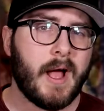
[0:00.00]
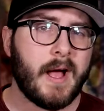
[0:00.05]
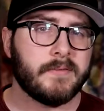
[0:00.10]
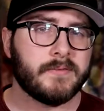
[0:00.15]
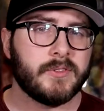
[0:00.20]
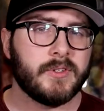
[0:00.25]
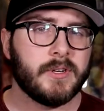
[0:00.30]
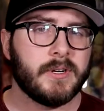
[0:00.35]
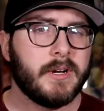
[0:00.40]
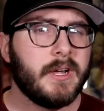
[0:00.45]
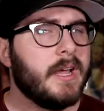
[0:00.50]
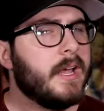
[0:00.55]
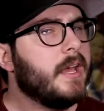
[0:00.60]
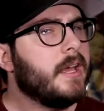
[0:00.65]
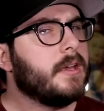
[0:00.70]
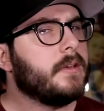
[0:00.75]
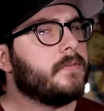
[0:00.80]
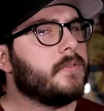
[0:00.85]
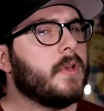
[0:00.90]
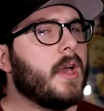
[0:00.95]
After.
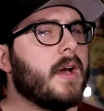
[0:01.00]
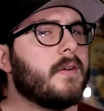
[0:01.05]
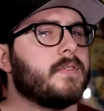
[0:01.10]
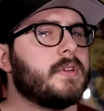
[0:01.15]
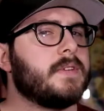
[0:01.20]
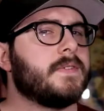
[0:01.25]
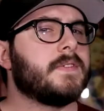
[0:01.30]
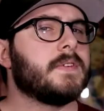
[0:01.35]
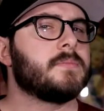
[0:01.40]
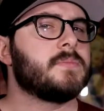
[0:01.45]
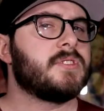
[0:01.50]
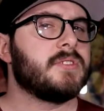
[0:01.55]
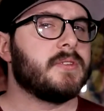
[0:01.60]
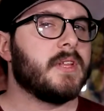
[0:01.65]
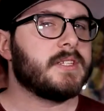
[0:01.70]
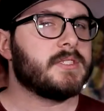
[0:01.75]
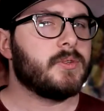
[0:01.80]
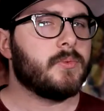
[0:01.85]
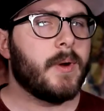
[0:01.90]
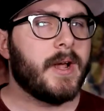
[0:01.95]
If you have any films you'd like
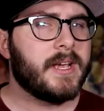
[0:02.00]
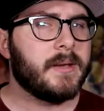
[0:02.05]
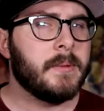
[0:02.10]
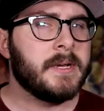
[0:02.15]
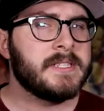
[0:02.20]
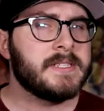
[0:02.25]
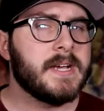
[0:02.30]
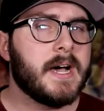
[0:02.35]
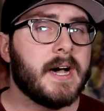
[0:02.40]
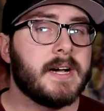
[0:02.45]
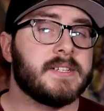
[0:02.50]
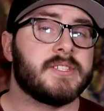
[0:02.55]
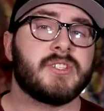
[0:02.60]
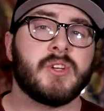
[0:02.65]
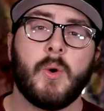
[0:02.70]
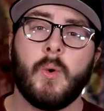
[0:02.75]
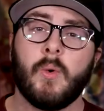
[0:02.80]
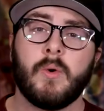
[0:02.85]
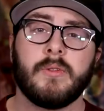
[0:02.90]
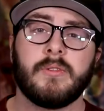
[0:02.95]
to recommend to us
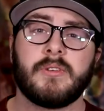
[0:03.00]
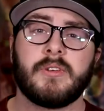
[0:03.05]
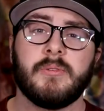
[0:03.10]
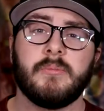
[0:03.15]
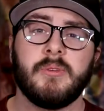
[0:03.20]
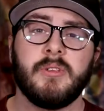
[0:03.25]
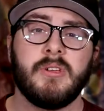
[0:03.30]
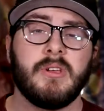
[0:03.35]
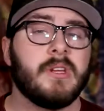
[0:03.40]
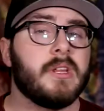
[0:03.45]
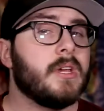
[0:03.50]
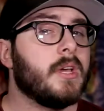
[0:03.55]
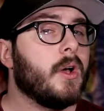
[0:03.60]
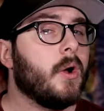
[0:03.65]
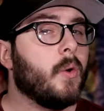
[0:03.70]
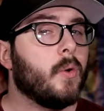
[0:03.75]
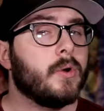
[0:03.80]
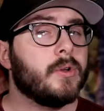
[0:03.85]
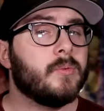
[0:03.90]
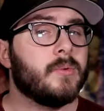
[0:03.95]
or to the community,
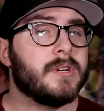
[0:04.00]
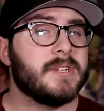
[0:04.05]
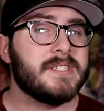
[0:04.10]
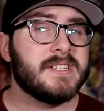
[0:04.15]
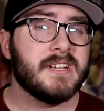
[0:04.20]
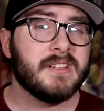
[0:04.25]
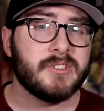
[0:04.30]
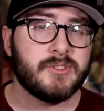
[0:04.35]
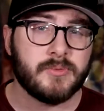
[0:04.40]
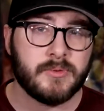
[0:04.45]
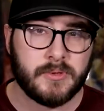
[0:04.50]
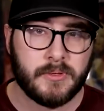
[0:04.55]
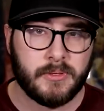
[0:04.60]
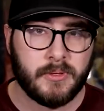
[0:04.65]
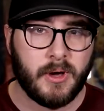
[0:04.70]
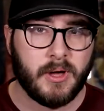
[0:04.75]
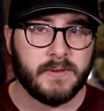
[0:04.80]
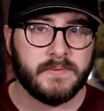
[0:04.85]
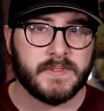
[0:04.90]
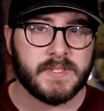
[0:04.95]
or you want to tell us what you
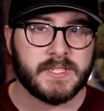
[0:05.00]
thought of